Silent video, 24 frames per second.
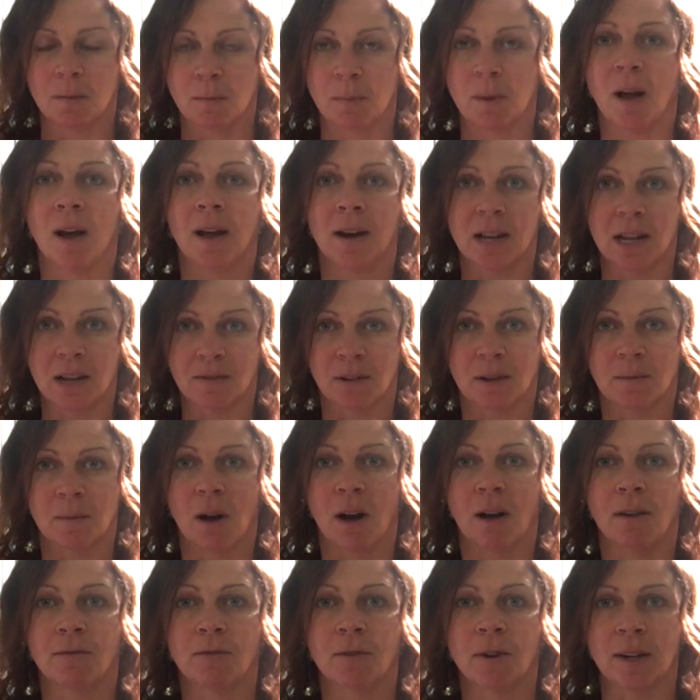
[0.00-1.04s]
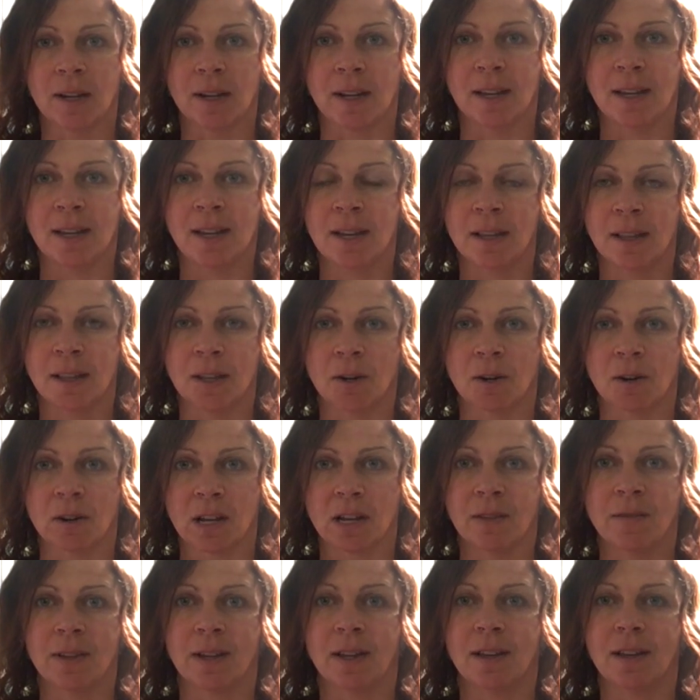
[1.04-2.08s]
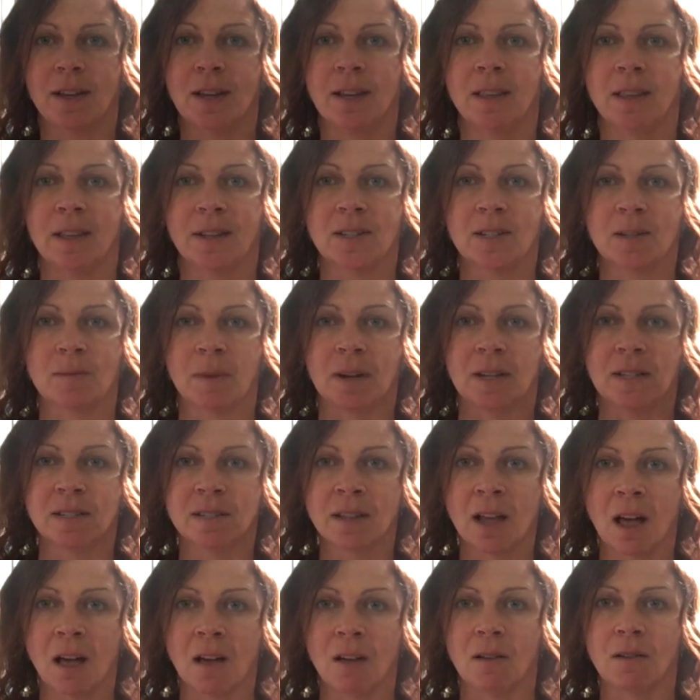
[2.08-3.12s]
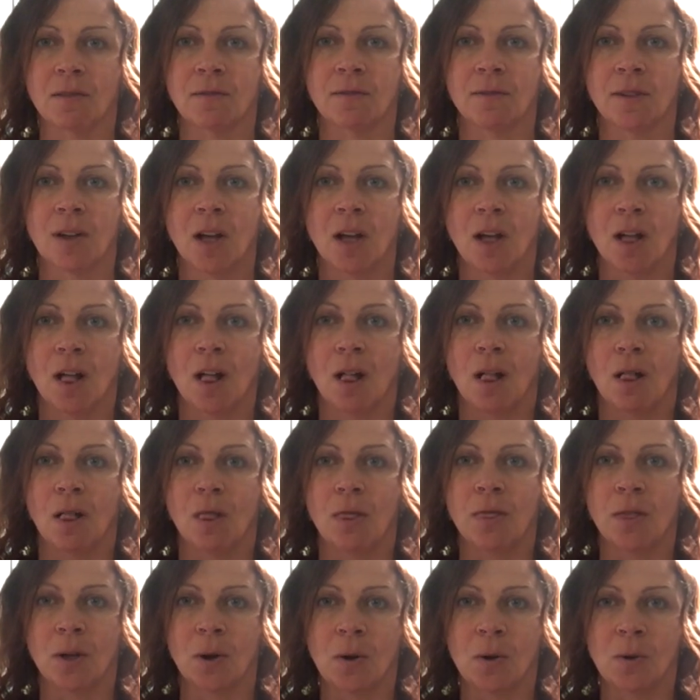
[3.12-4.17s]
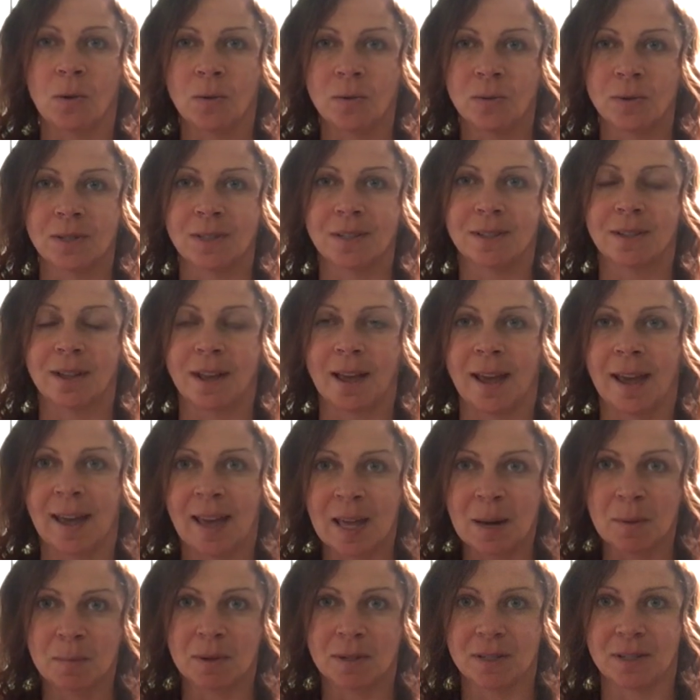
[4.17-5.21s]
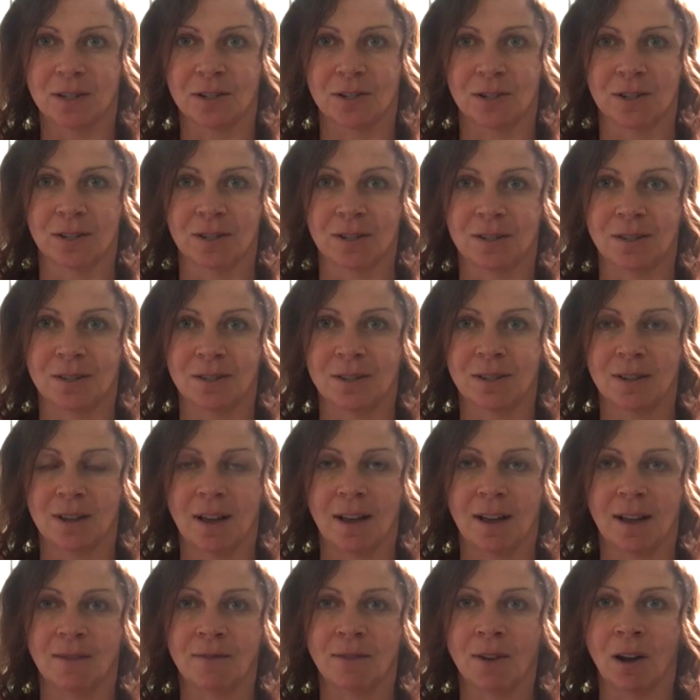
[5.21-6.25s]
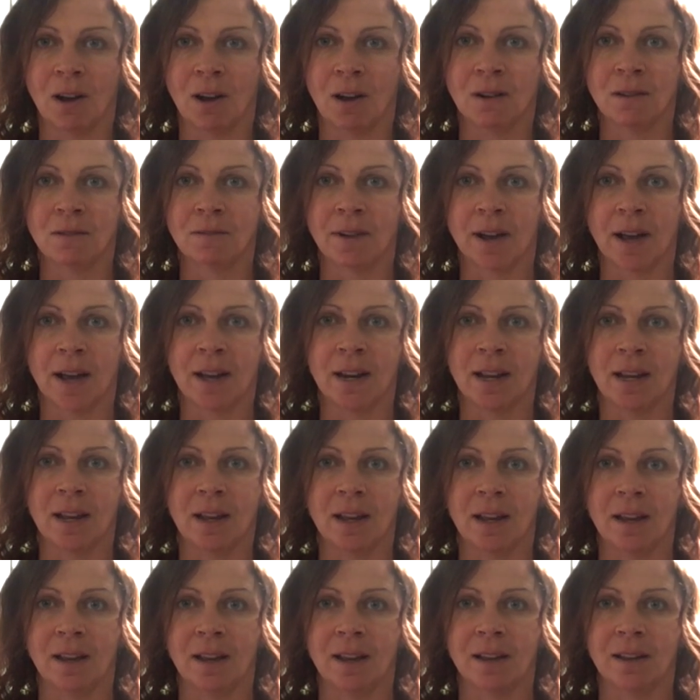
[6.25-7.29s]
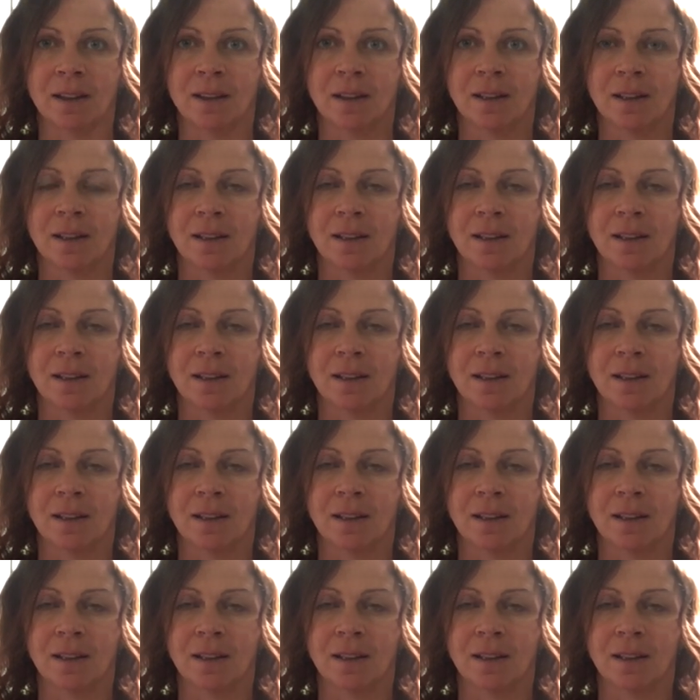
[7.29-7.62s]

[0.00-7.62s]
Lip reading: body if I'm offering a healing or giving a healing to myself. Those hand positions have already,